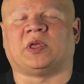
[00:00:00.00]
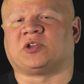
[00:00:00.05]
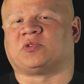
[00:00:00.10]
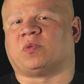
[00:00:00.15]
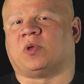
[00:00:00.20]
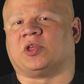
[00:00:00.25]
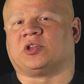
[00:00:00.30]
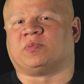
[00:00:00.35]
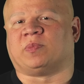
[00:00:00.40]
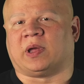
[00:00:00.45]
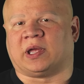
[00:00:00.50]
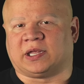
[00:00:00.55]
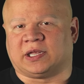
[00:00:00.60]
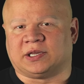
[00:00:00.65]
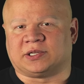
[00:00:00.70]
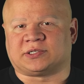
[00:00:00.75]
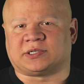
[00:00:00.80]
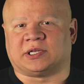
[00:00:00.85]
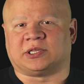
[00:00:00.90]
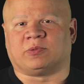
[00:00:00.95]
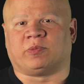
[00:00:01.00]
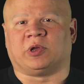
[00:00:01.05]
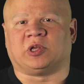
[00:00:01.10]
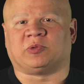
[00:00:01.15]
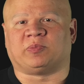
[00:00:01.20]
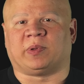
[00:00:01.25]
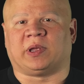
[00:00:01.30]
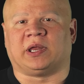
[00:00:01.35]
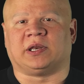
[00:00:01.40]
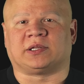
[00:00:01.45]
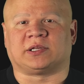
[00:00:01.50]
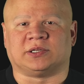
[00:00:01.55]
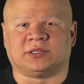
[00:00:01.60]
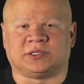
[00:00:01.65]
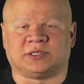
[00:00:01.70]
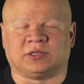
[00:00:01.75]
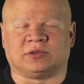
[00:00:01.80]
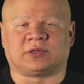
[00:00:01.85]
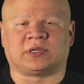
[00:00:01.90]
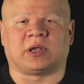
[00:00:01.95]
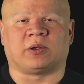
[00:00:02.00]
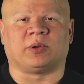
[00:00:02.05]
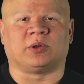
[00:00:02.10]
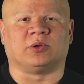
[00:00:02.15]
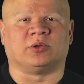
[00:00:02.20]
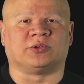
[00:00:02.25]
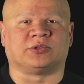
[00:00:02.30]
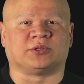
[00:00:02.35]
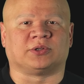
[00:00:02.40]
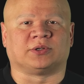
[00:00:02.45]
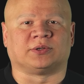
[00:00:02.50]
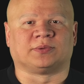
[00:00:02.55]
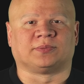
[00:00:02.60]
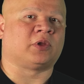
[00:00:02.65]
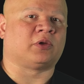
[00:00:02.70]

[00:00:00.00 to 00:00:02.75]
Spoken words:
as well as my inside the waistband concealed carry holster.